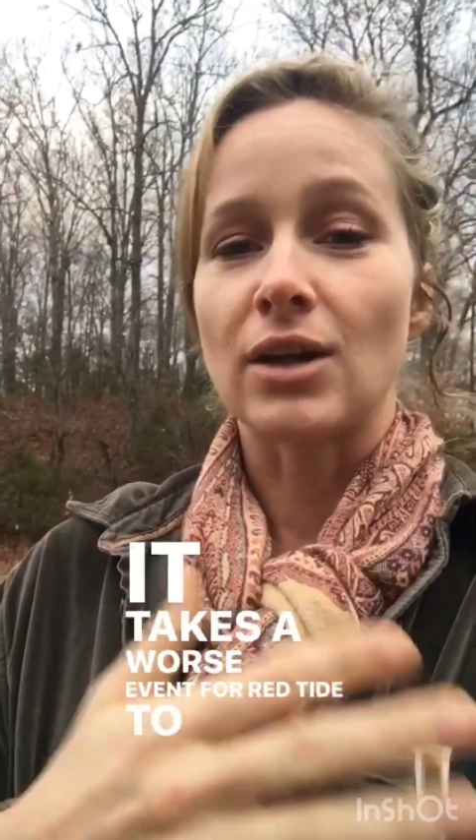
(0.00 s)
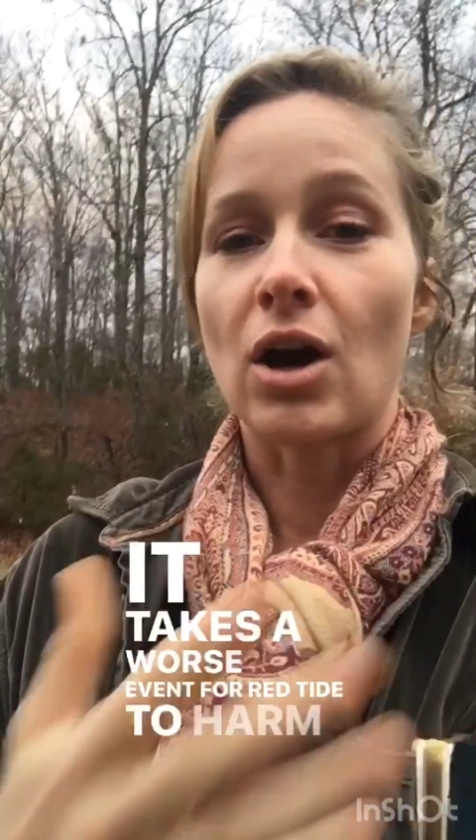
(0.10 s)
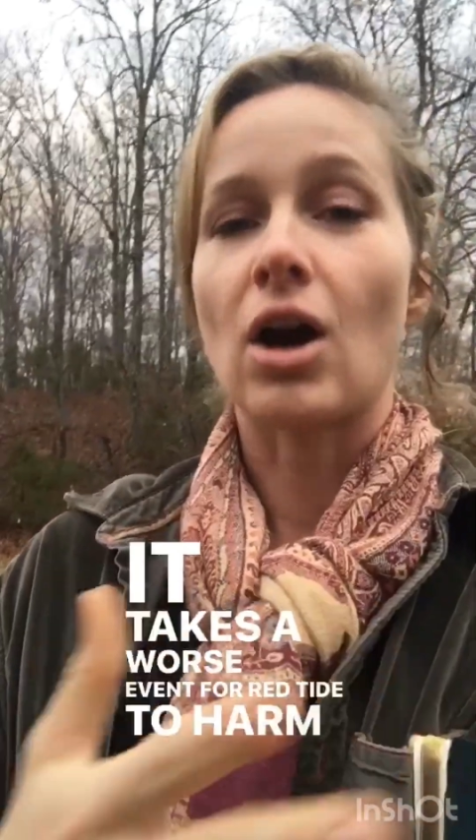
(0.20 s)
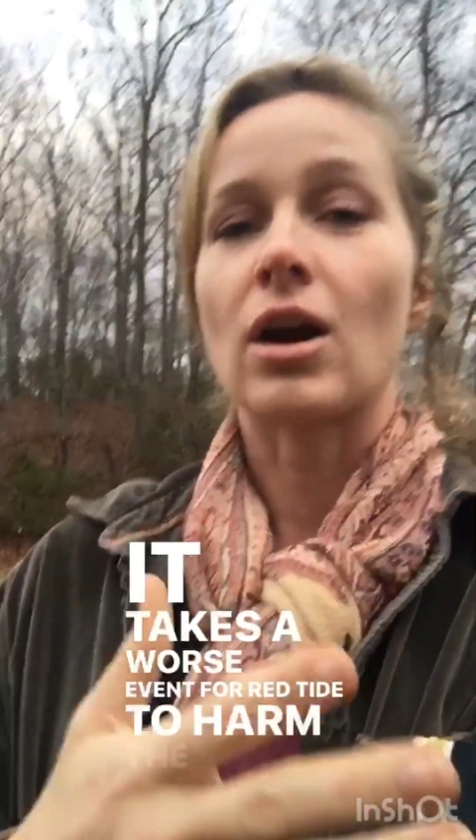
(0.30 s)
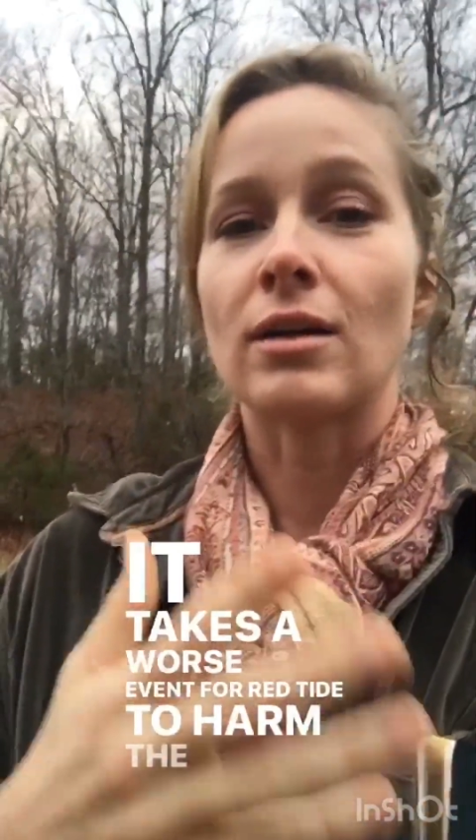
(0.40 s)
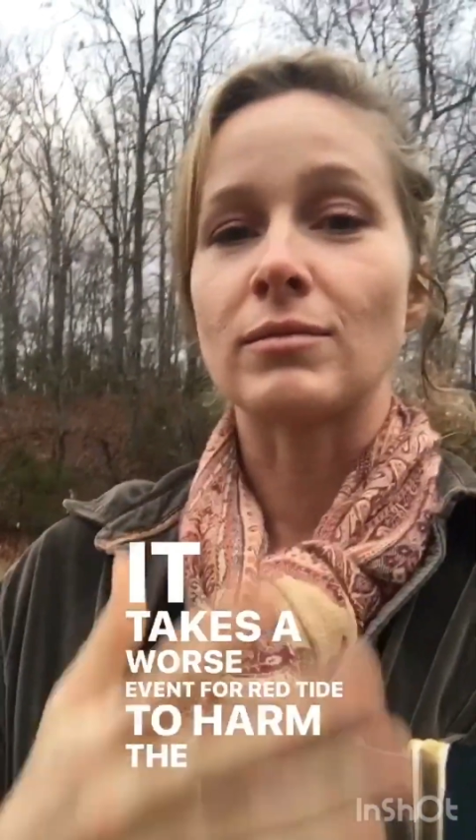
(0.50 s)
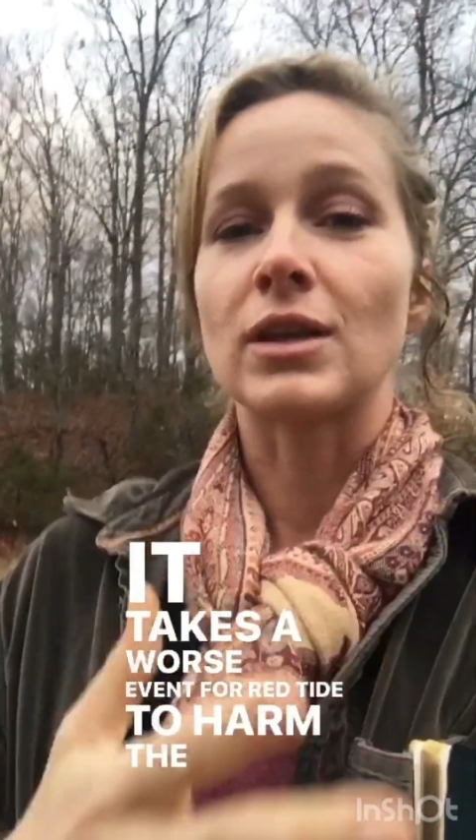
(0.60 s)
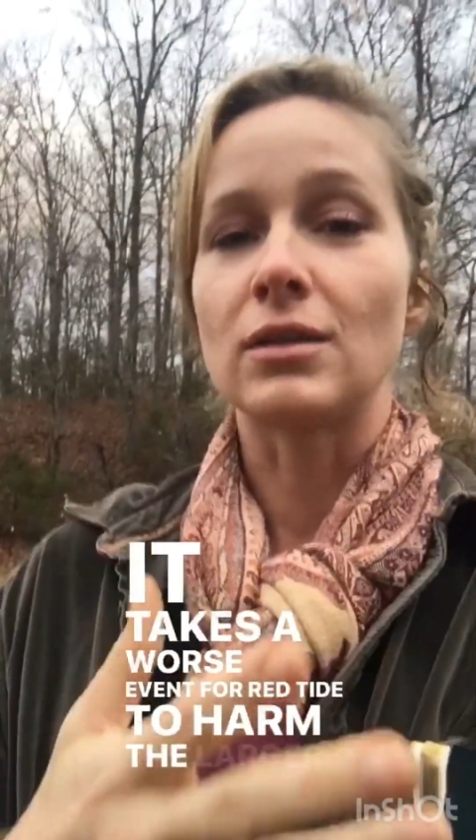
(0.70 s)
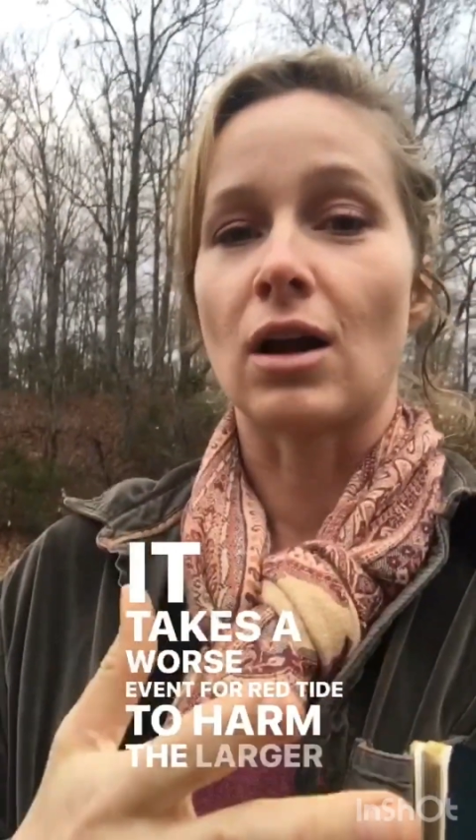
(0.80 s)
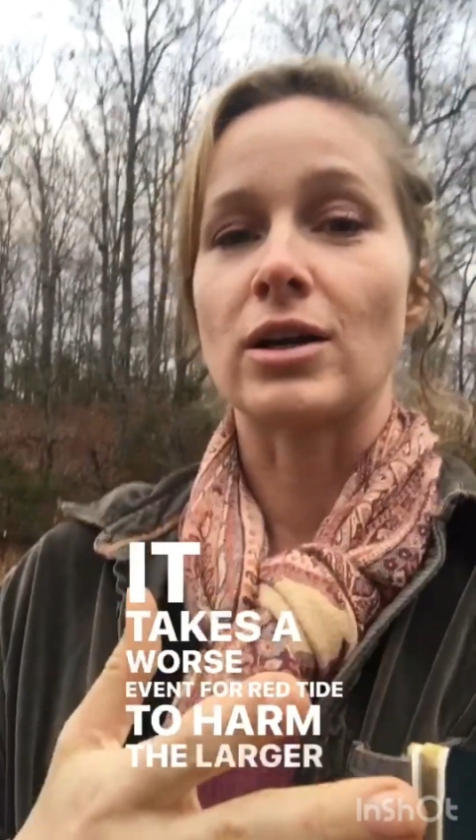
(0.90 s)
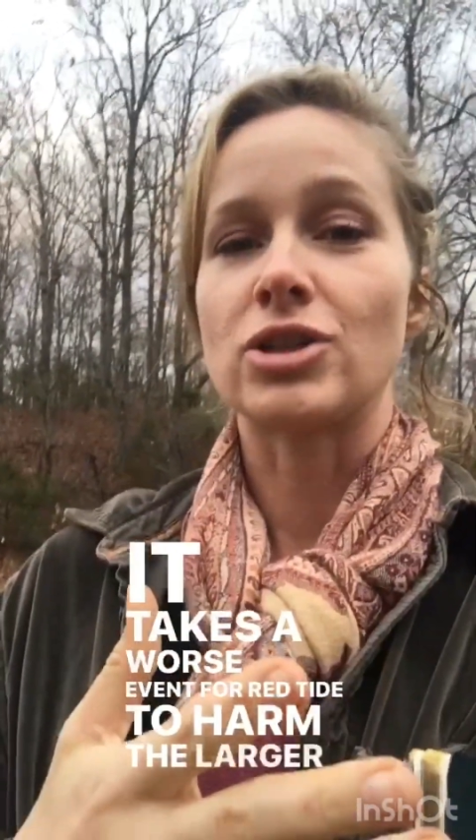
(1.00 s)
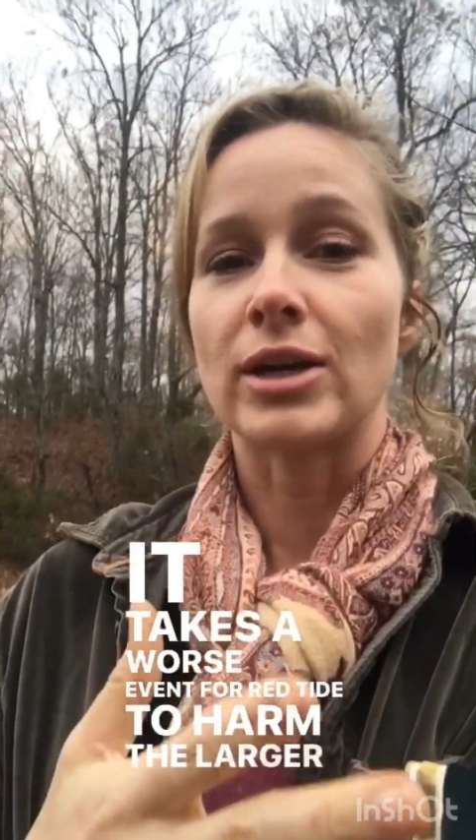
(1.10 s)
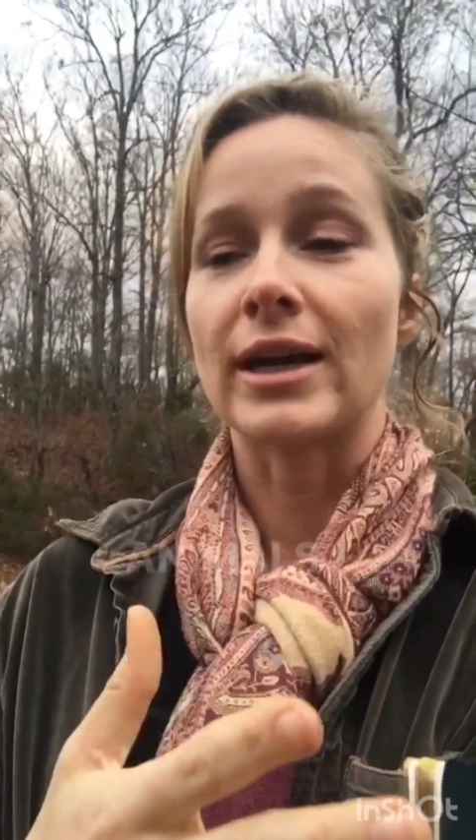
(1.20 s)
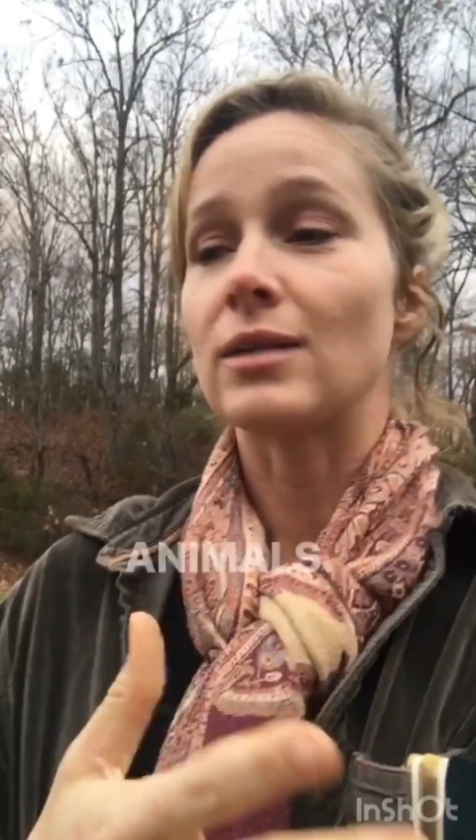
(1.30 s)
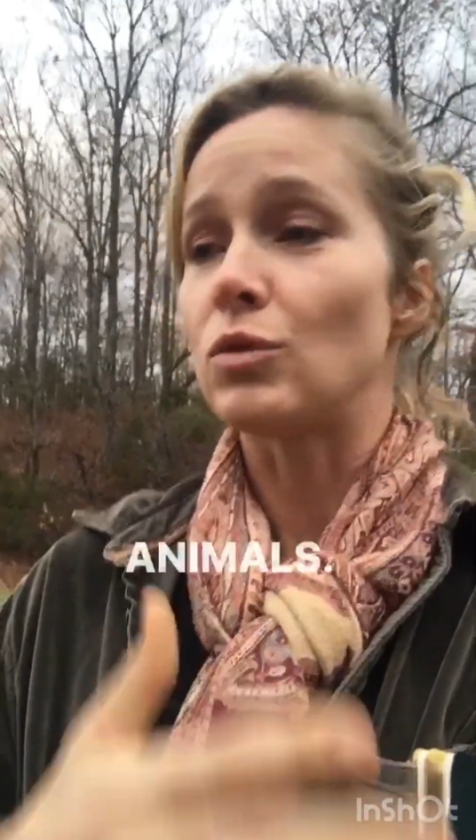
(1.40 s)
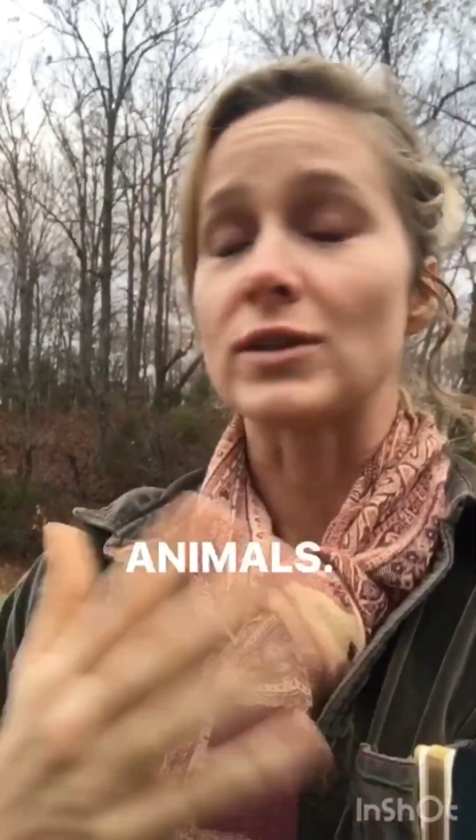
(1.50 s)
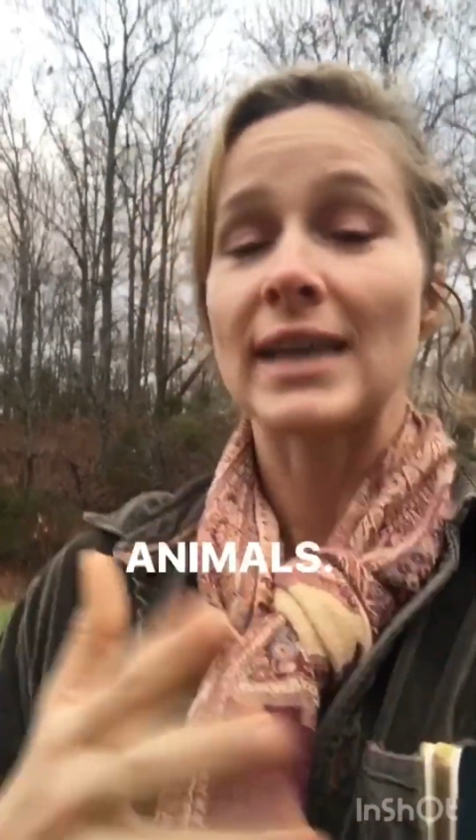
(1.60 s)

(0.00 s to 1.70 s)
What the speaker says: harm the larger animals.